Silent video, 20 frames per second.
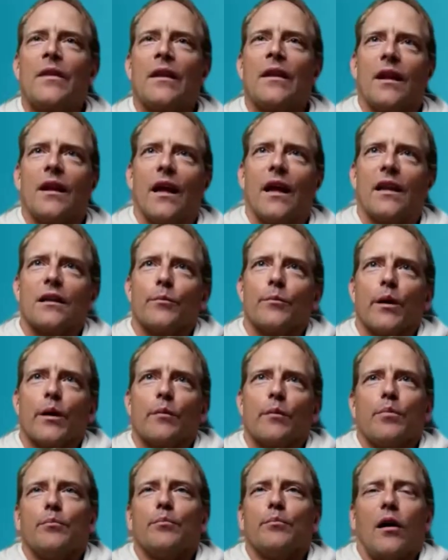And I
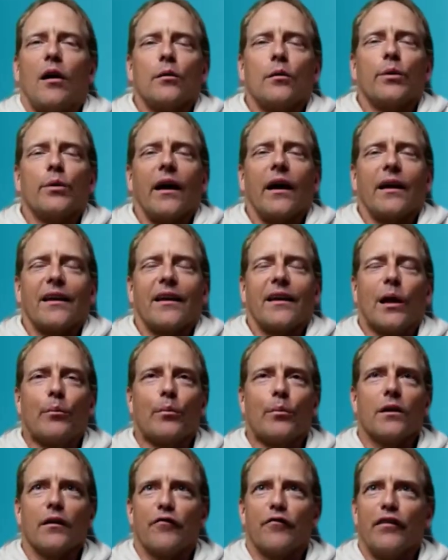mean, Power BI can
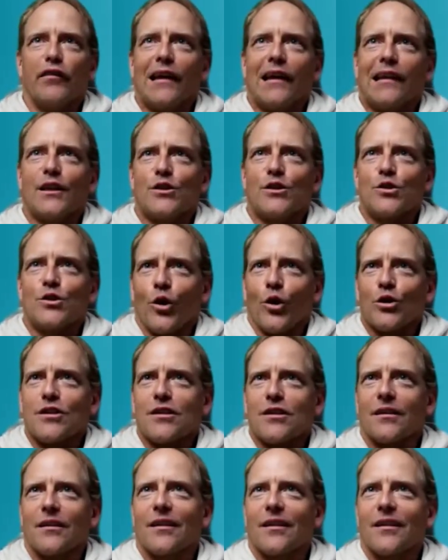be a fairly
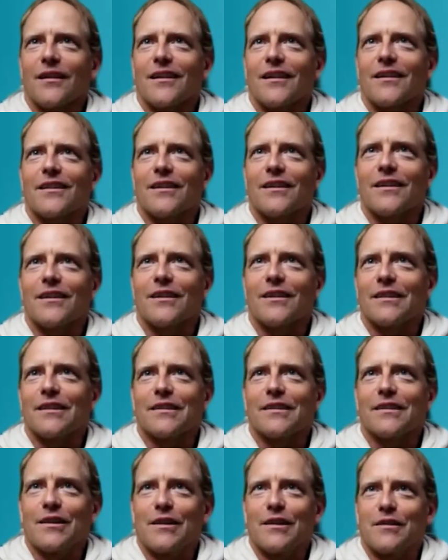daunting and
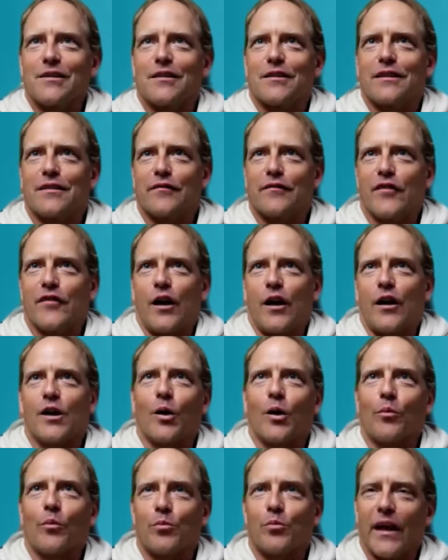is a very
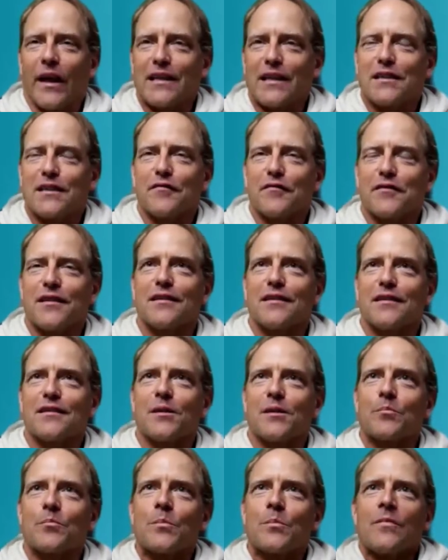comprehensive
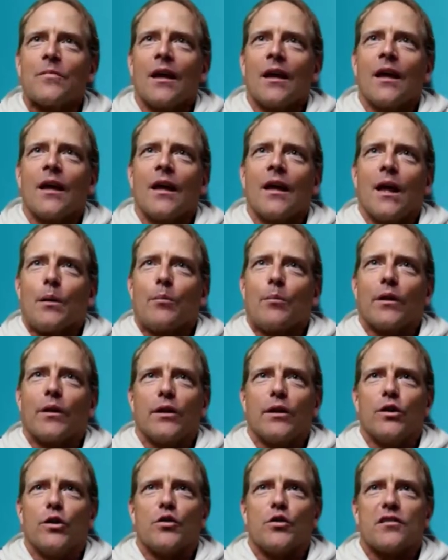system,
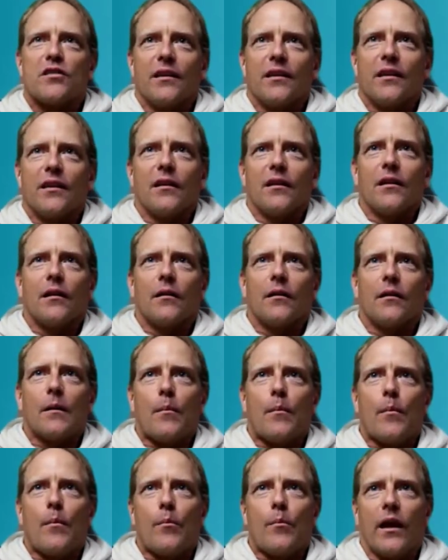but you still
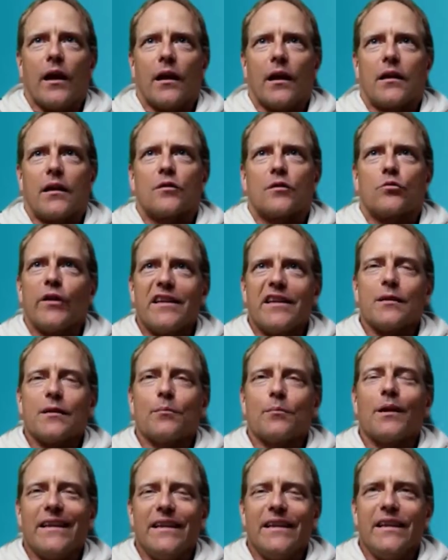make it
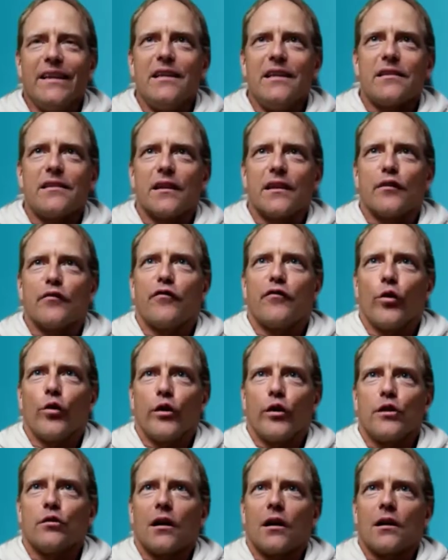reasonably easy for
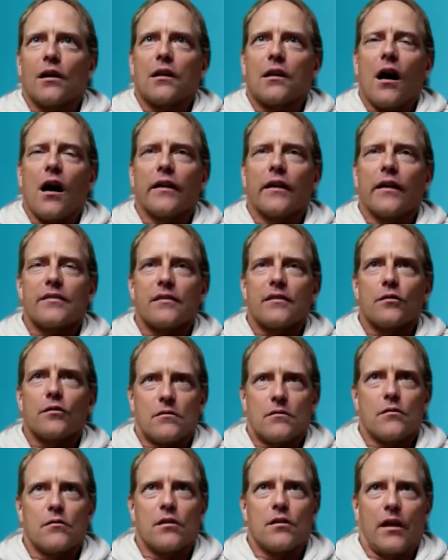your clients to
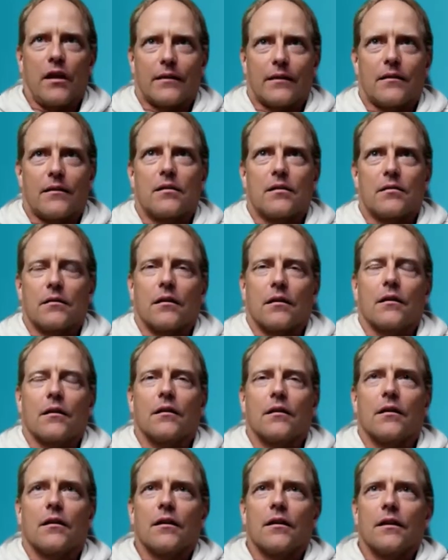get
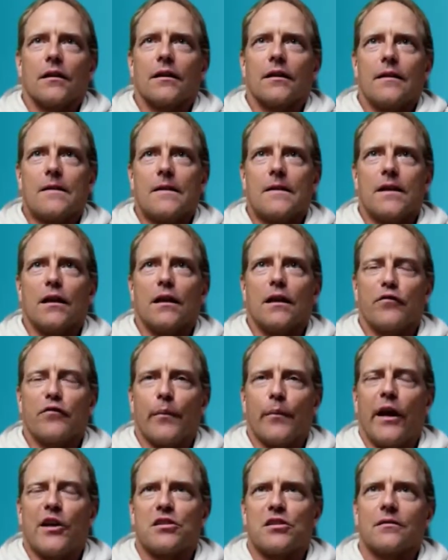the
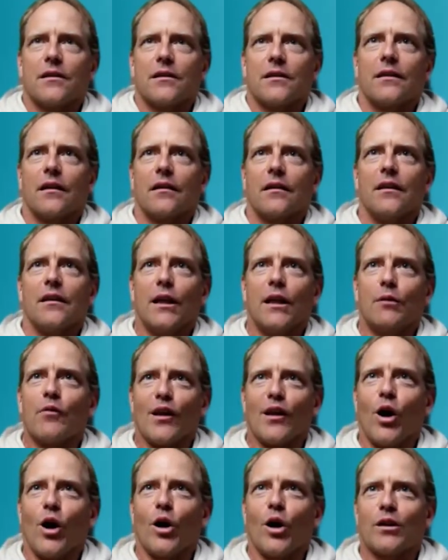information that they need
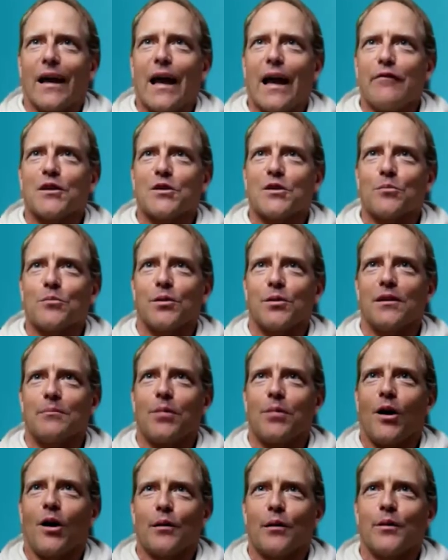without having to be
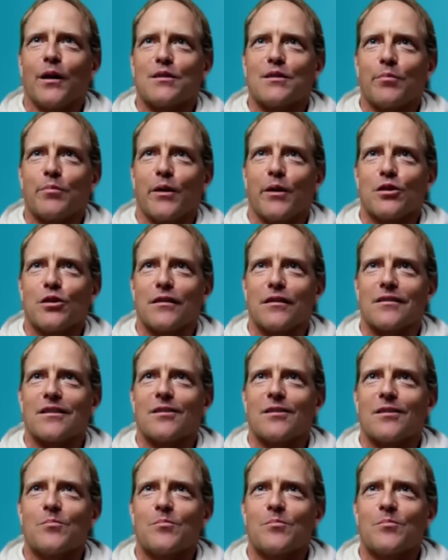Power BI specialists.